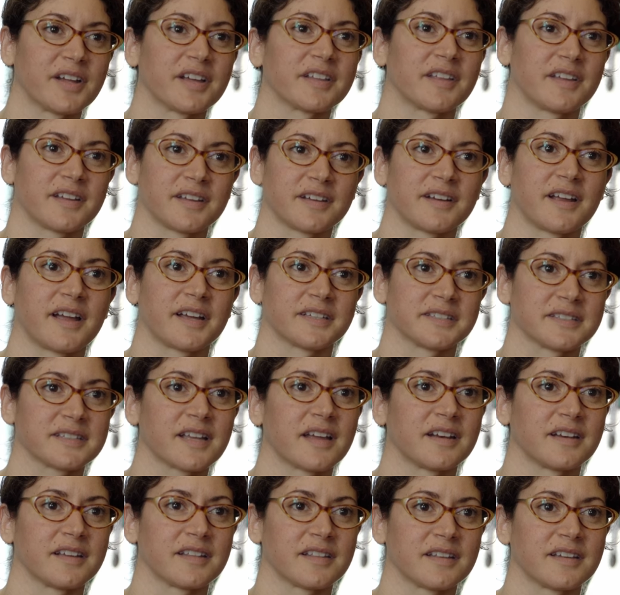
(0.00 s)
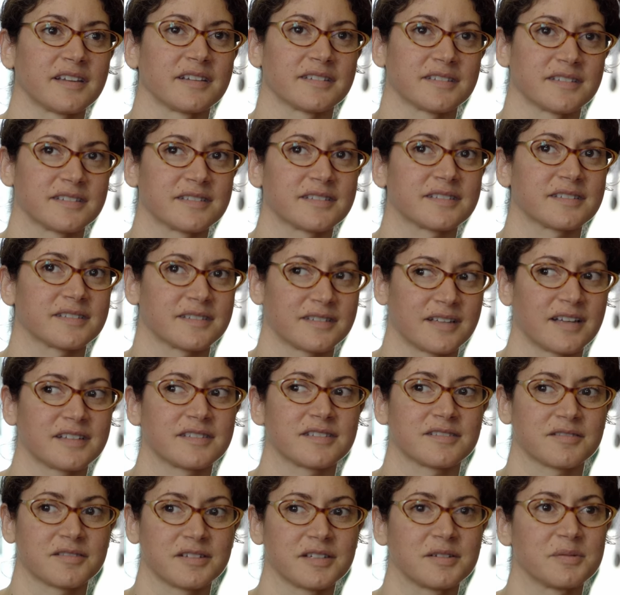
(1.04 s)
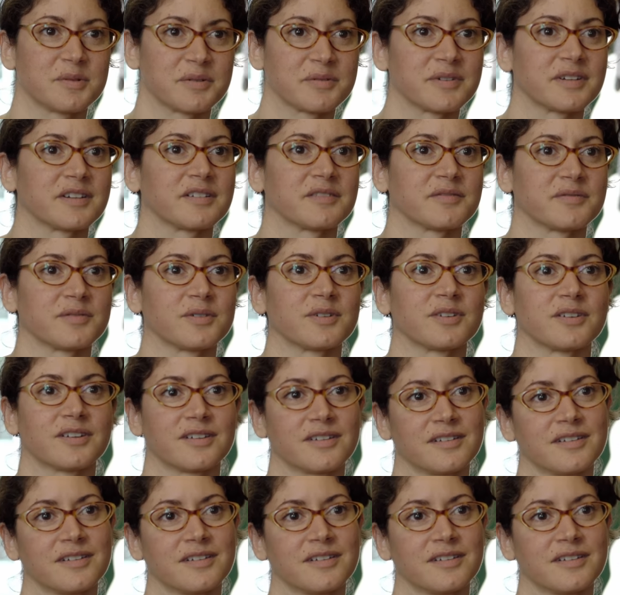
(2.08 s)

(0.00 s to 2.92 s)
like they can ask anything because that's really what we're here for.